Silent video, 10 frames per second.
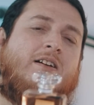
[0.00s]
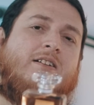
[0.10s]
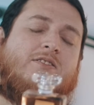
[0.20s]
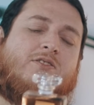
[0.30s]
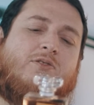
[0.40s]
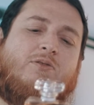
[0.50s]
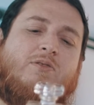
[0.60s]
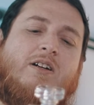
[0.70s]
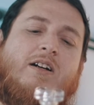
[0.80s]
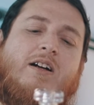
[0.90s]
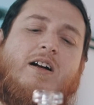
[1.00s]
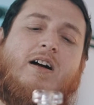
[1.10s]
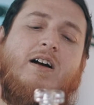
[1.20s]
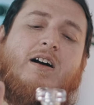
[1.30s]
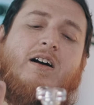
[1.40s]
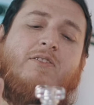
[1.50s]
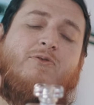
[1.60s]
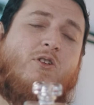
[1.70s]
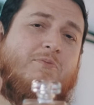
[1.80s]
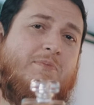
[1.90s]
So
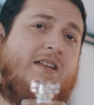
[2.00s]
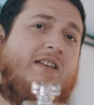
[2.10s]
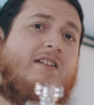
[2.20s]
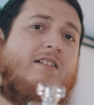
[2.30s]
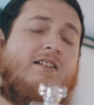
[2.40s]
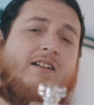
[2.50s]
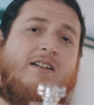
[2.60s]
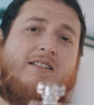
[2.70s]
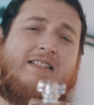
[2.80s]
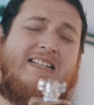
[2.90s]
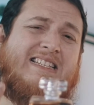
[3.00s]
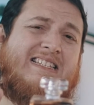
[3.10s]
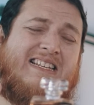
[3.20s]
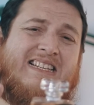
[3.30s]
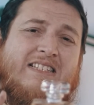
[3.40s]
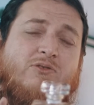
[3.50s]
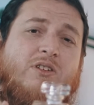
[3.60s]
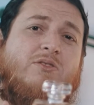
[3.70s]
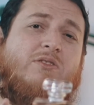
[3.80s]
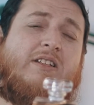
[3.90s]
for me, this is
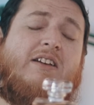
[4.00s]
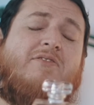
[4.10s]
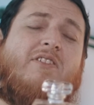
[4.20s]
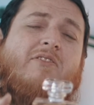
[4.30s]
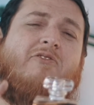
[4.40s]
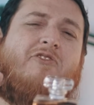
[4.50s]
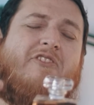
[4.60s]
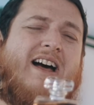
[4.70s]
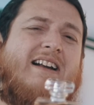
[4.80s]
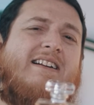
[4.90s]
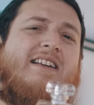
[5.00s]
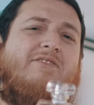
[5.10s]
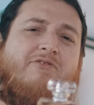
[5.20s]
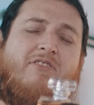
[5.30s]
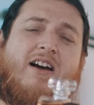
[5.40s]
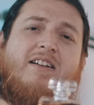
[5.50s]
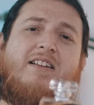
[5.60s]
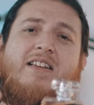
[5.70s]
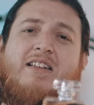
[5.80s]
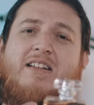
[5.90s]
going to give a
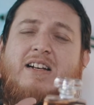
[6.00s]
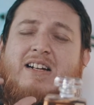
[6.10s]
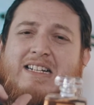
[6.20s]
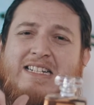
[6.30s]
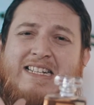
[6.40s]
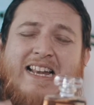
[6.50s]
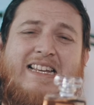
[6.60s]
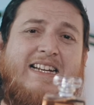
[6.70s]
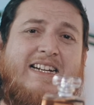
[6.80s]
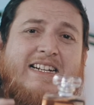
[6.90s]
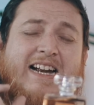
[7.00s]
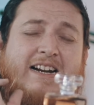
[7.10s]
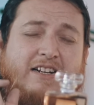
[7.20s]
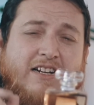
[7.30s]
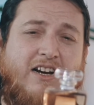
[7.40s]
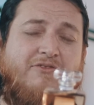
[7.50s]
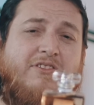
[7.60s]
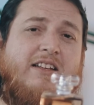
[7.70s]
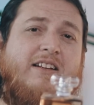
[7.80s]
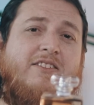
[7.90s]
very delicate and
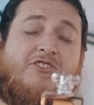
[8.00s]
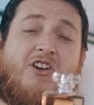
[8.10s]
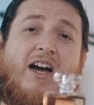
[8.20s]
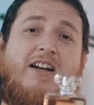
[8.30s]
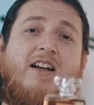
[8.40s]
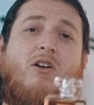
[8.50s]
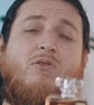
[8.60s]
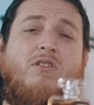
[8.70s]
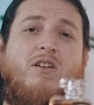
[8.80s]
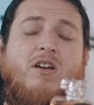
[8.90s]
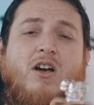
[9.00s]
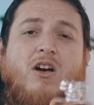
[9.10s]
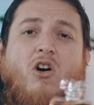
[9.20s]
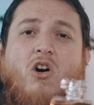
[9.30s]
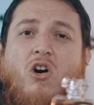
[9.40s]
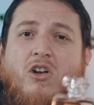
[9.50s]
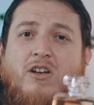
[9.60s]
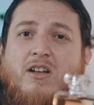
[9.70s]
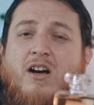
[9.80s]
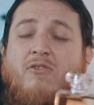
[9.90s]
lovely dry down
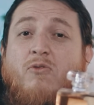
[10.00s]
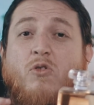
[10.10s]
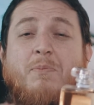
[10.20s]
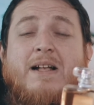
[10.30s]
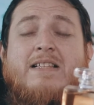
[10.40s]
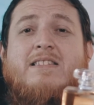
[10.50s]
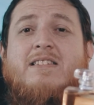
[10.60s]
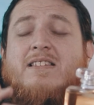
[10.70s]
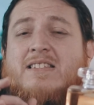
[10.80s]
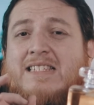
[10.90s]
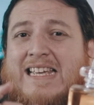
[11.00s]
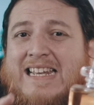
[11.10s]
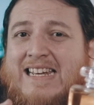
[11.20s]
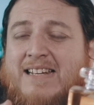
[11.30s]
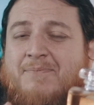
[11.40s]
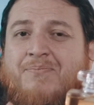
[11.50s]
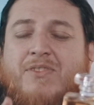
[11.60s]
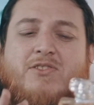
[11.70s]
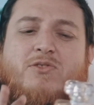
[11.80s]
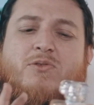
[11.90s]
on a woman's skin.
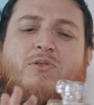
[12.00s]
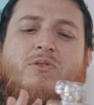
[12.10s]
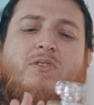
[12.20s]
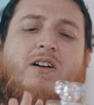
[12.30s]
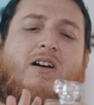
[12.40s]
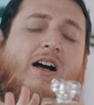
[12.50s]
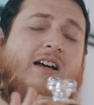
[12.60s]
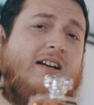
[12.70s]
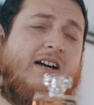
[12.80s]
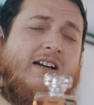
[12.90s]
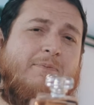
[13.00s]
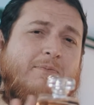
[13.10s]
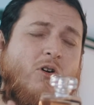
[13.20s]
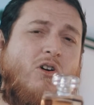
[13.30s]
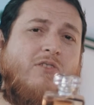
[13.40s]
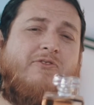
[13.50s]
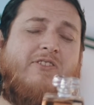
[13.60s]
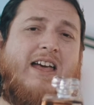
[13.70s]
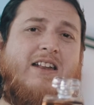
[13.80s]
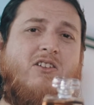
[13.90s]
So I am not
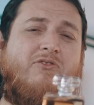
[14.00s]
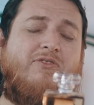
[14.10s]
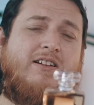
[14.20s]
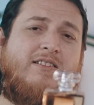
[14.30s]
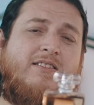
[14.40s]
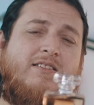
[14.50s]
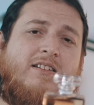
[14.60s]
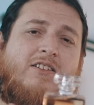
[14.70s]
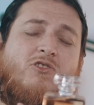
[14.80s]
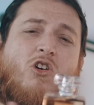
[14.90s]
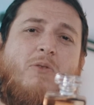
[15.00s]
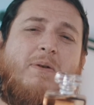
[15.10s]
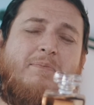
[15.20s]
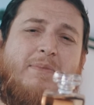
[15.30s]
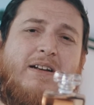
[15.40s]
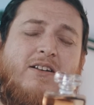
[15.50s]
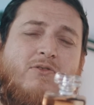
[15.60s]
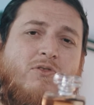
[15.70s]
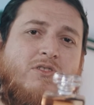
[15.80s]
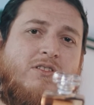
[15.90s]
fan of its top and middle
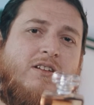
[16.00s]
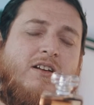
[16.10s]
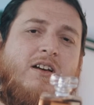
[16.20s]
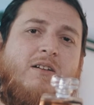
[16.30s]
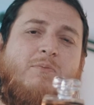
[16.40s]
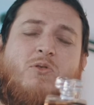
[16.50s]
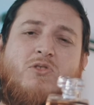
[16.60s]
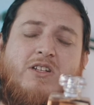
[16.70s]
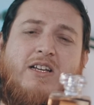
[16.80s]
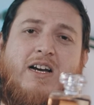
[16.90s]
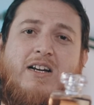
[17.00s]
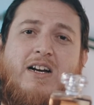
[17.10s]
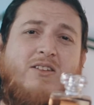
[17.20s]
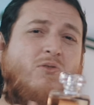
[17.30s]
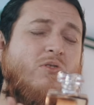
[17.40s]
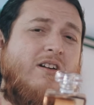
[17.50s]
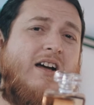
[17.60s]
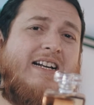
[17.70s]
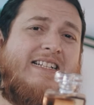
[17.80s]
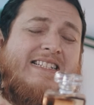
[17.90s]
notes. Mostly I don't
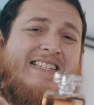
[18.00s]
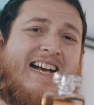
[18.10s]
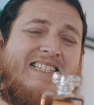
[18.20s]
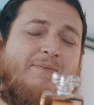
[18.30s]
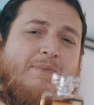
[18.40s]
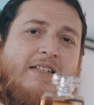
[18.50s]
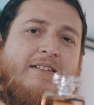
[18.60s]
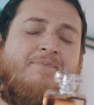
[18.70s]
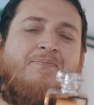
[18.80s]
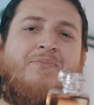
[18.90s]
like jasmine.